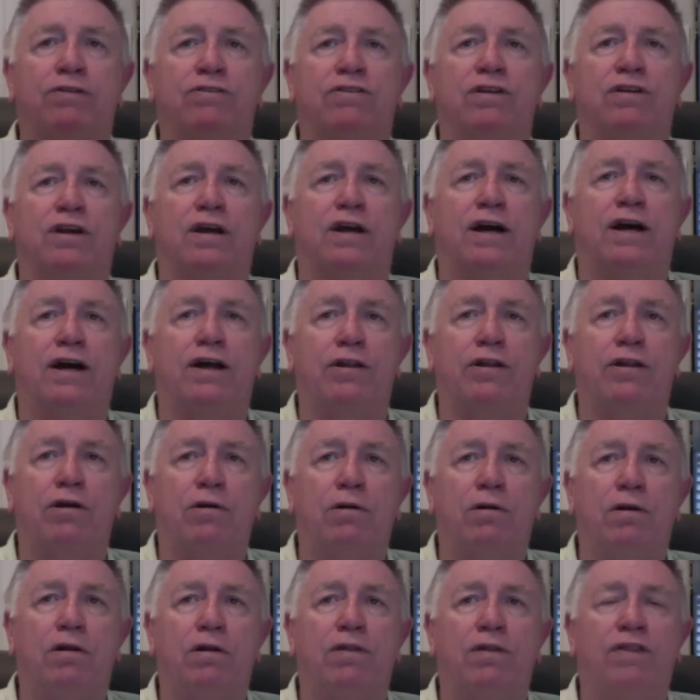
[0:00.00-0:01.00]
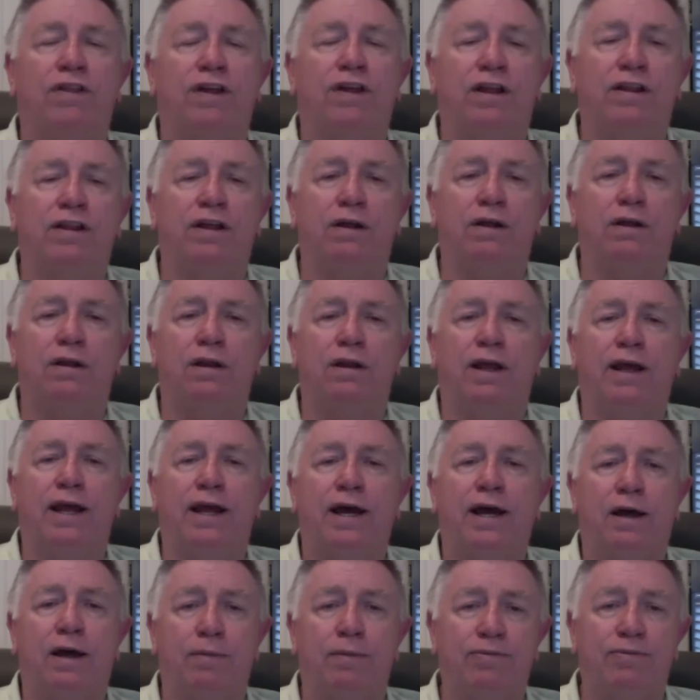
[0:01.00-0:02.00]
The other thing that
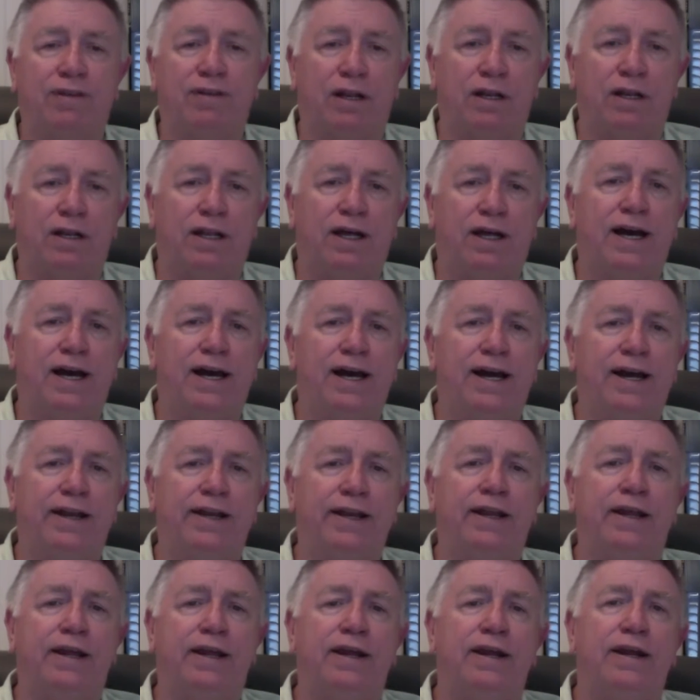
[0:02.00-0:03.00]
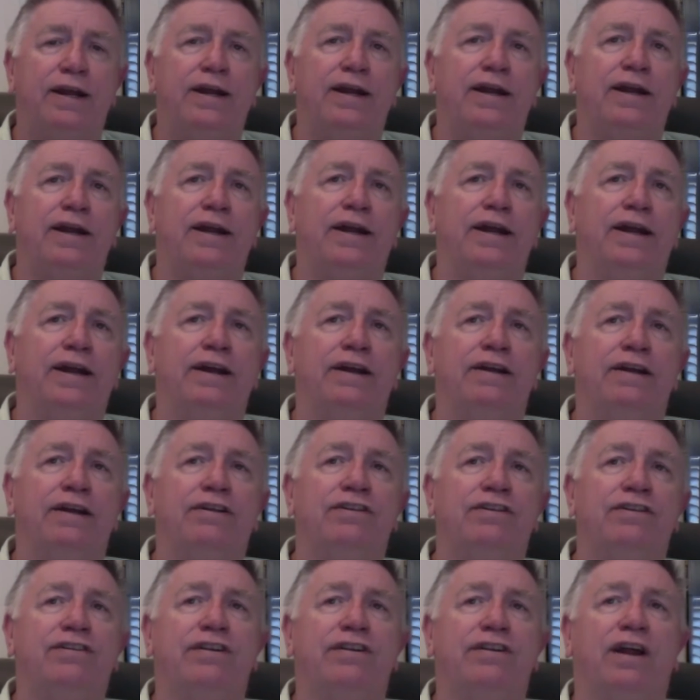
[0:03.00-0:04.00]
helps a lot
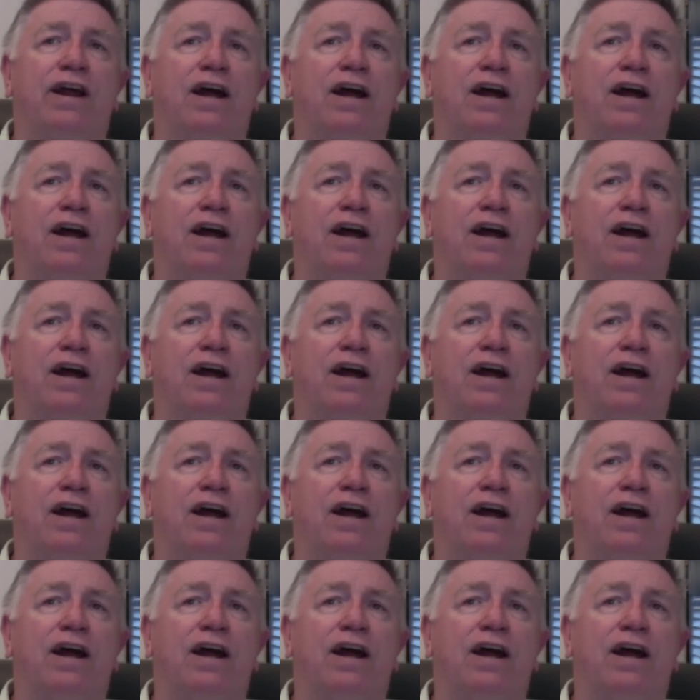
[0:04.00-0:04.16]
is